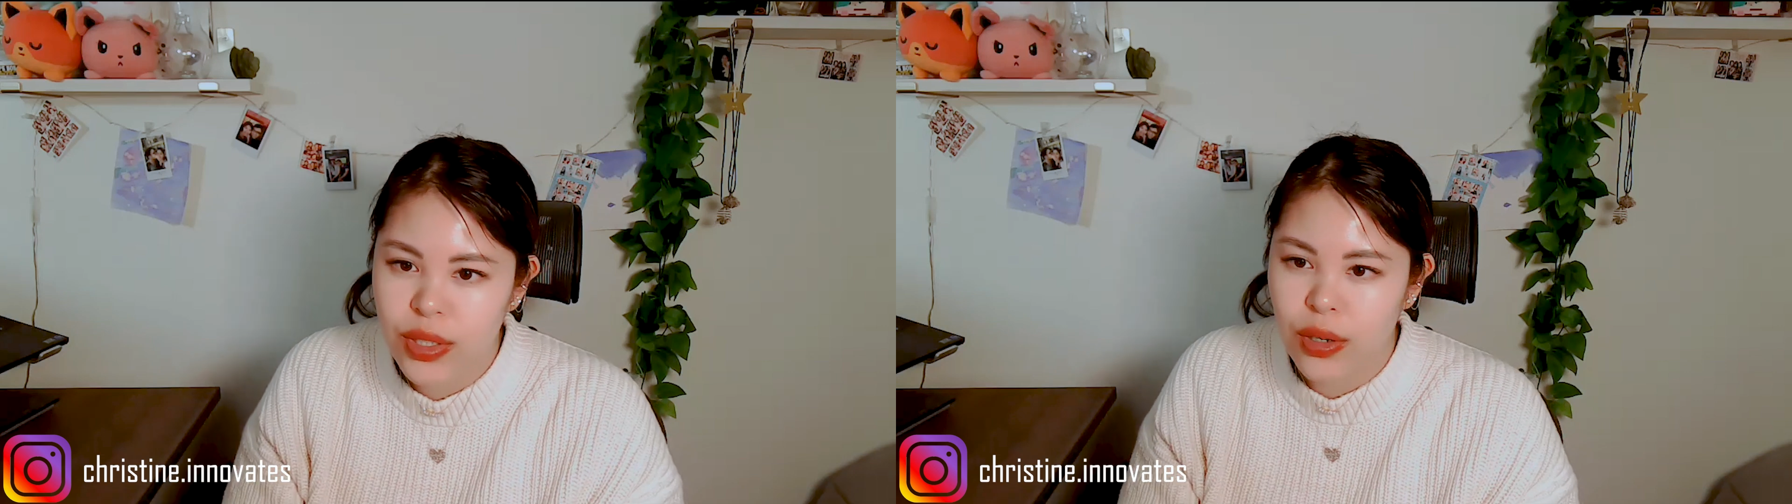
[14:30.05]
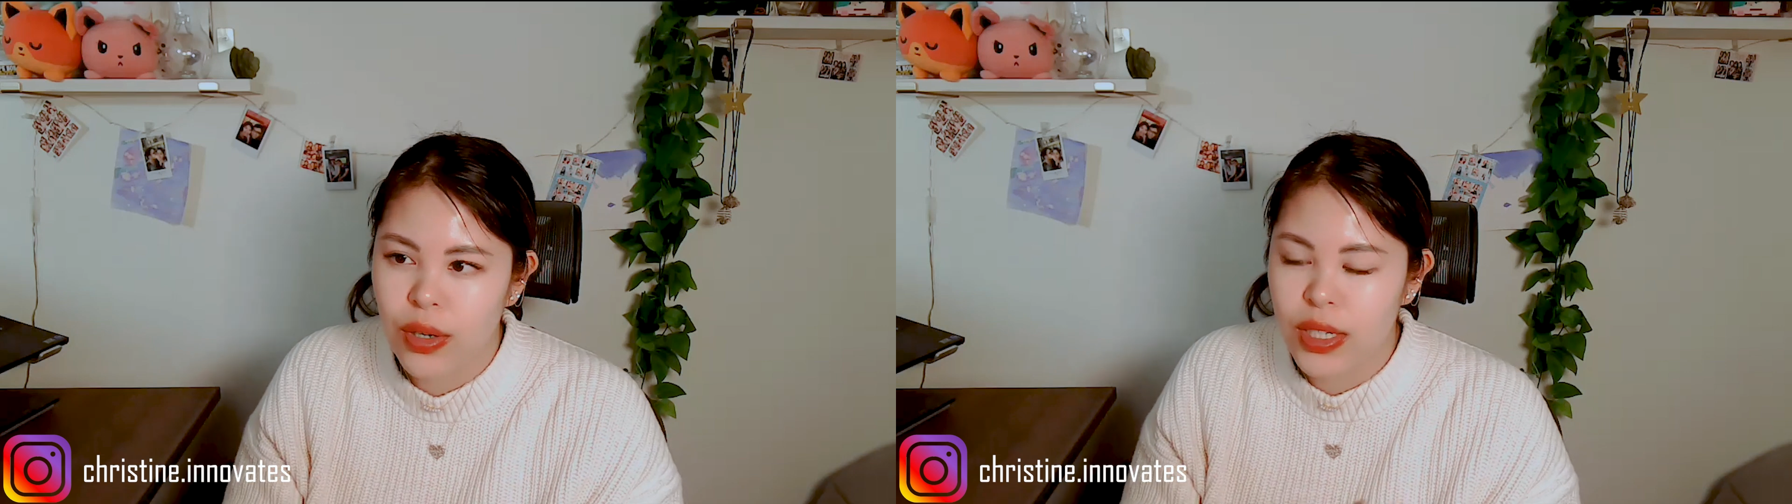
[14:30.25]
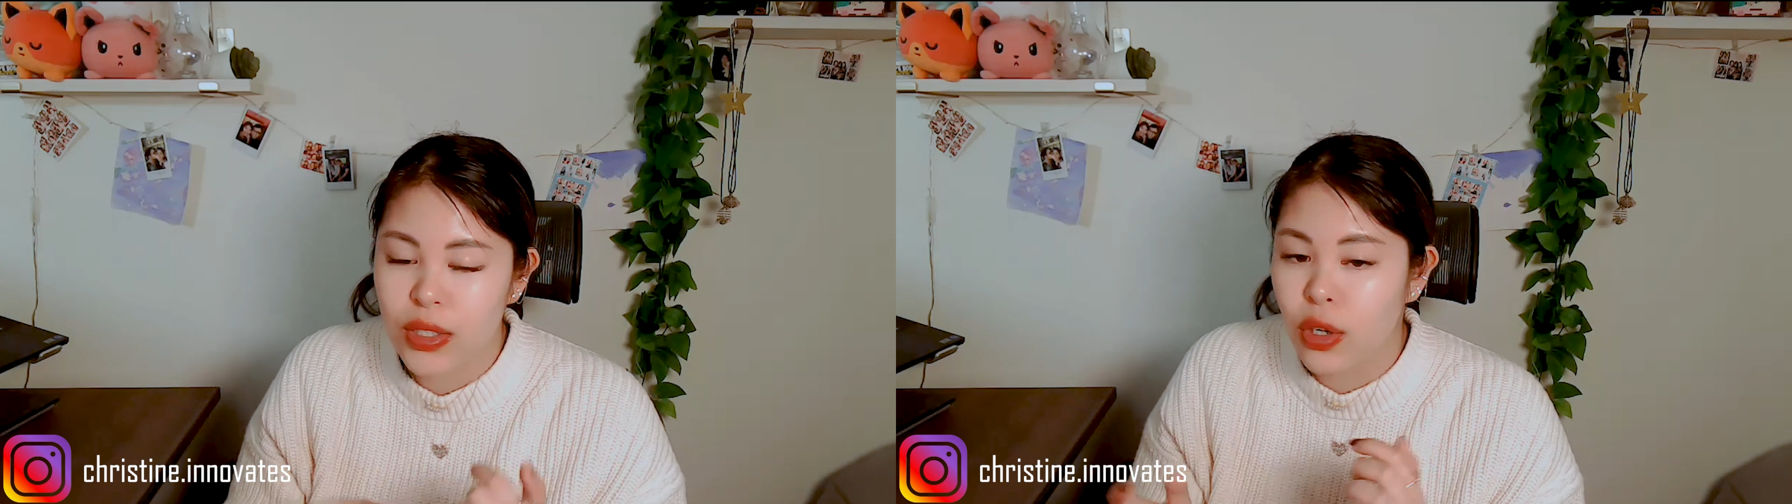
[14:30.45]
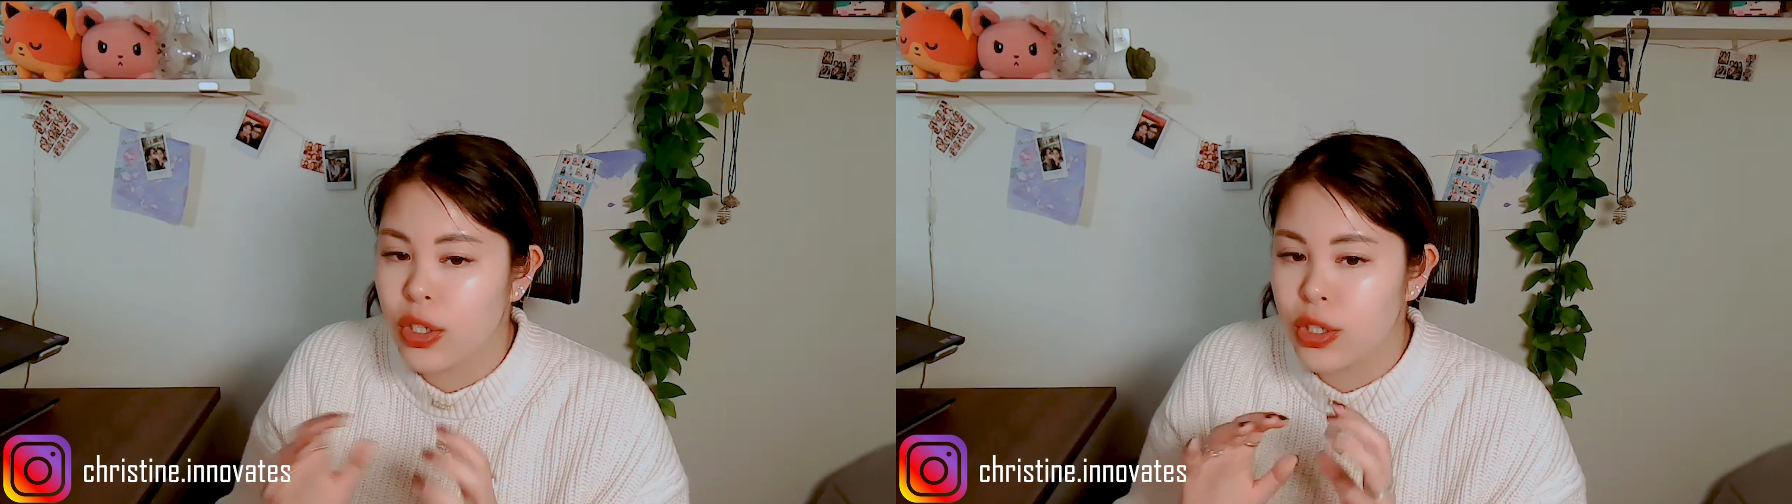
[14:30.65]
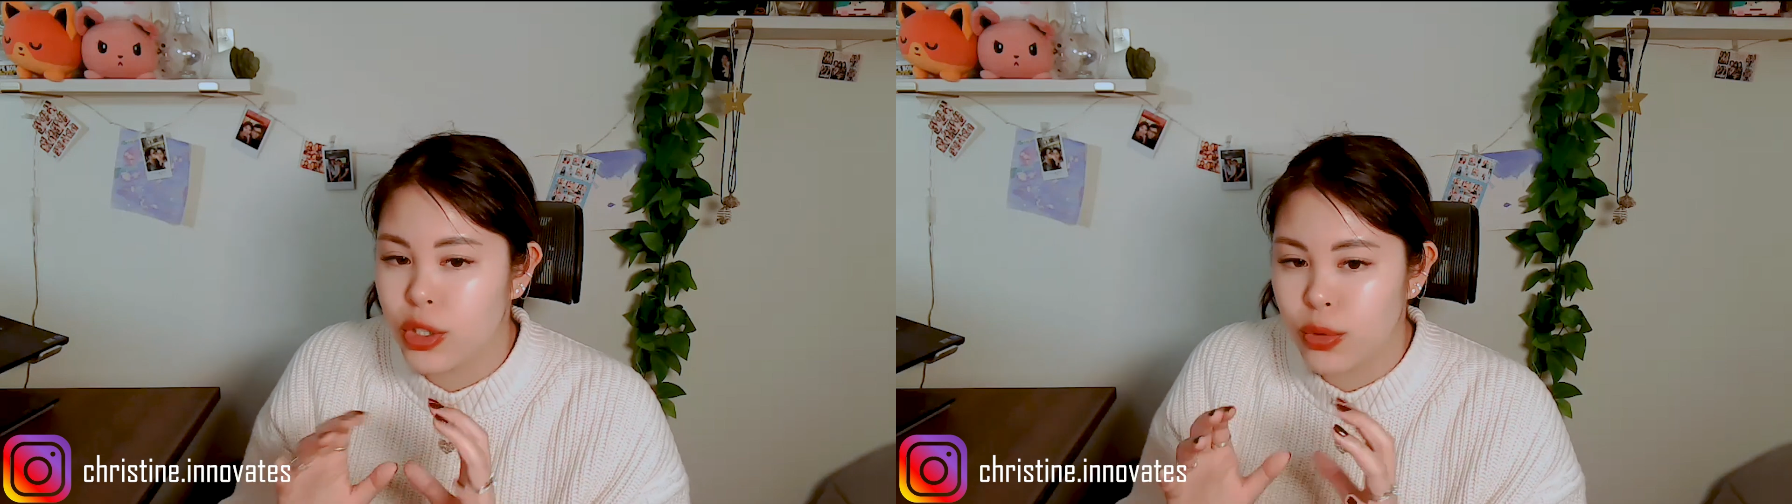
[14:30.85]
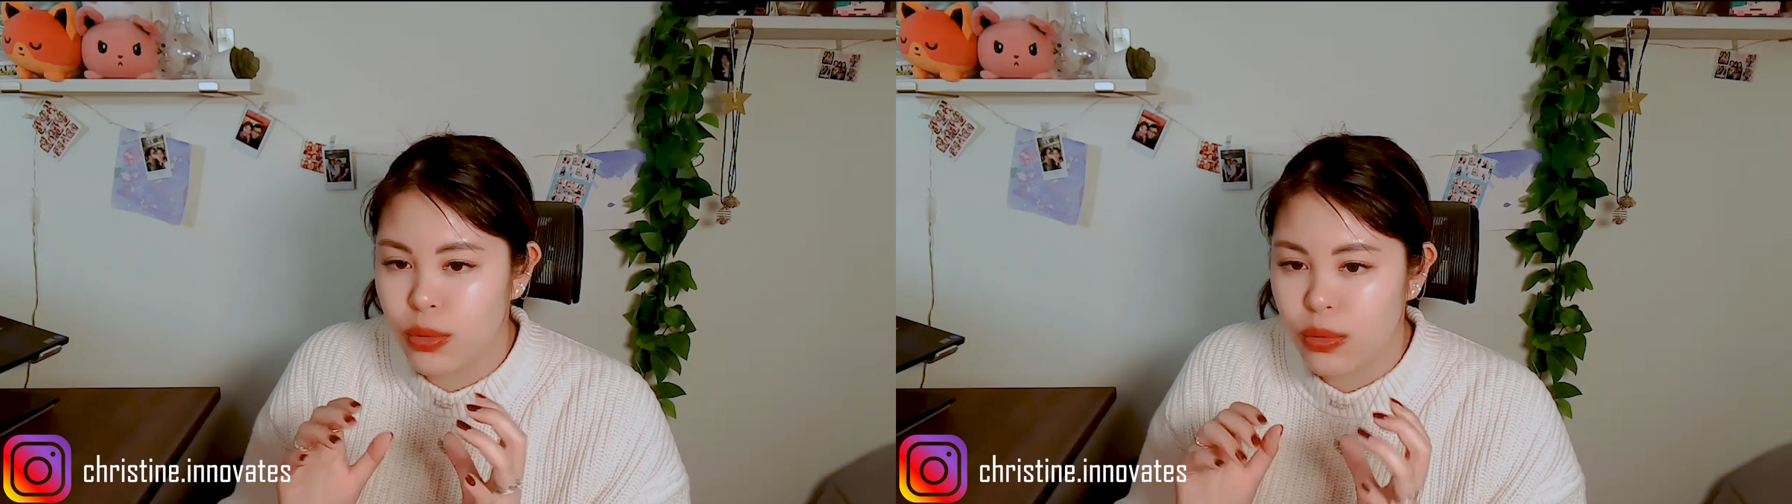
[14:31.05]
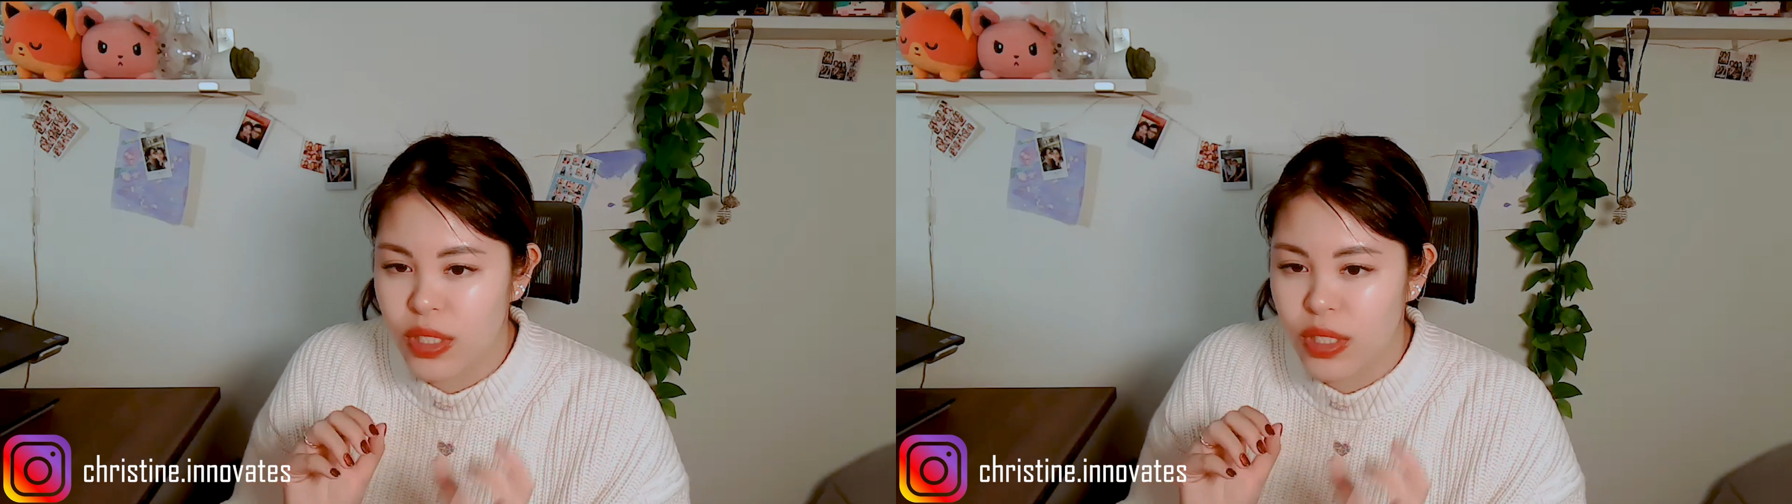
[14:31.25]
so as long as you